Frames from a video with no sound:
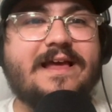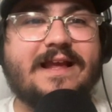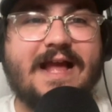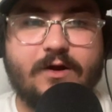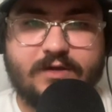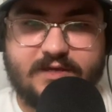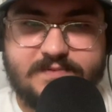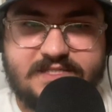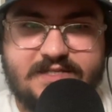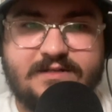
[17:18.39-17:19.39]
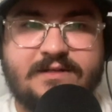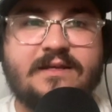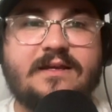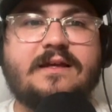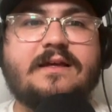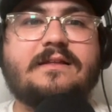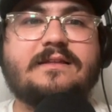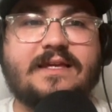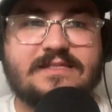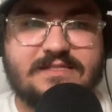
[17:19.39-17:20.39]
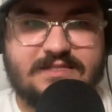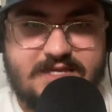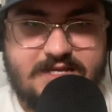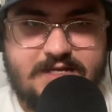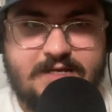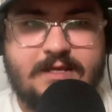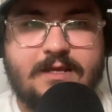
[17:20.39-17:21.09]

Kyle Gibson, Lance Lynn,